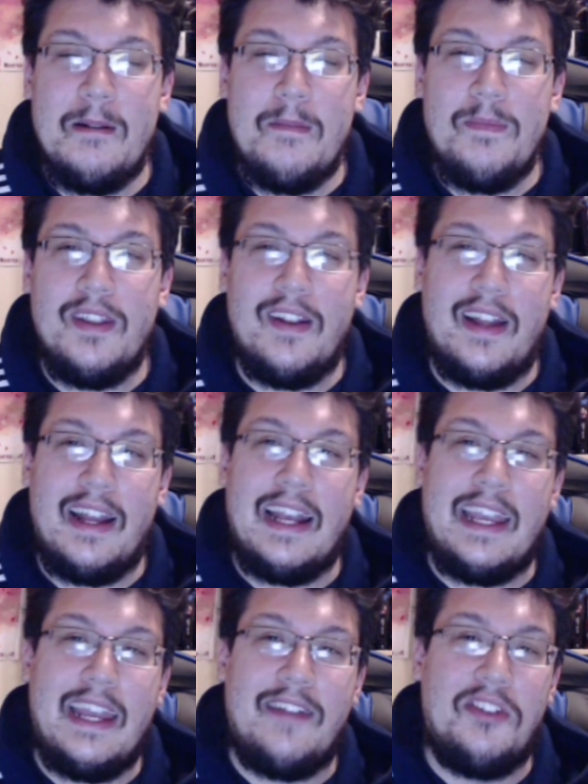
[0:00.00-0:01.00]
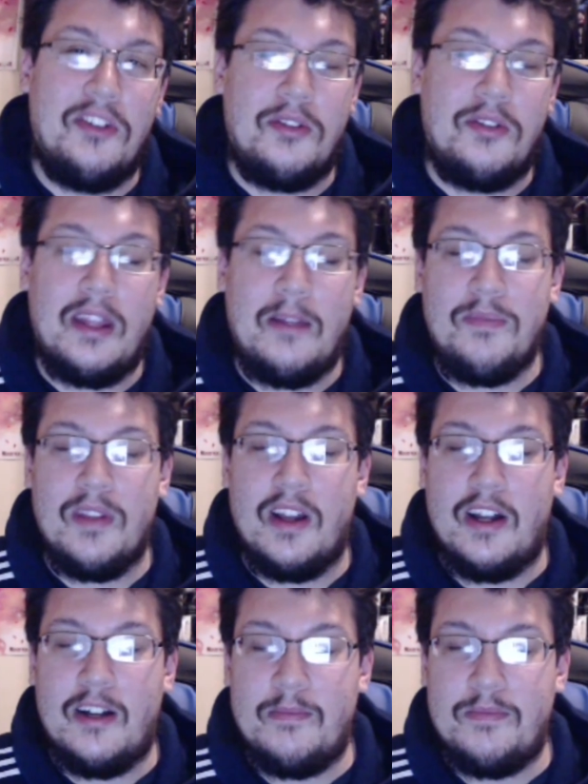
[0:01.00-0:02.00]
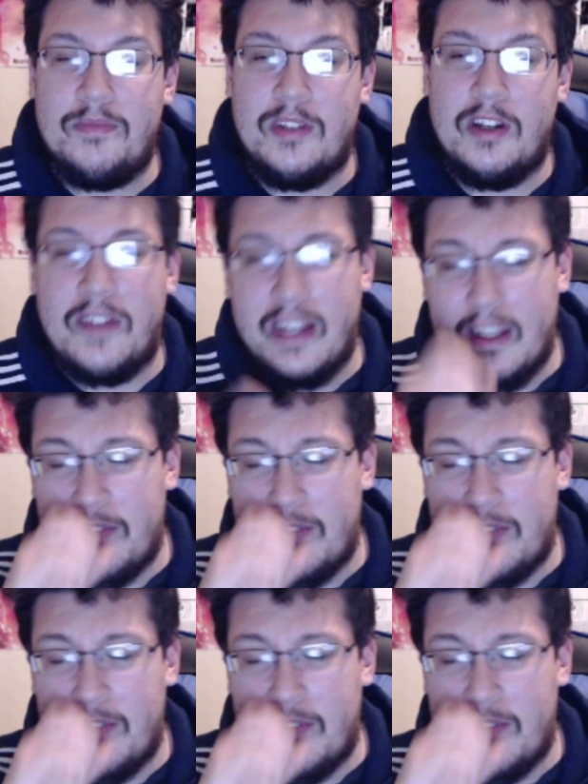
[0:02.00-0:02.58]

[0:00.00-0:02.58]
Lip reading: you know, I can't really do that. You know, if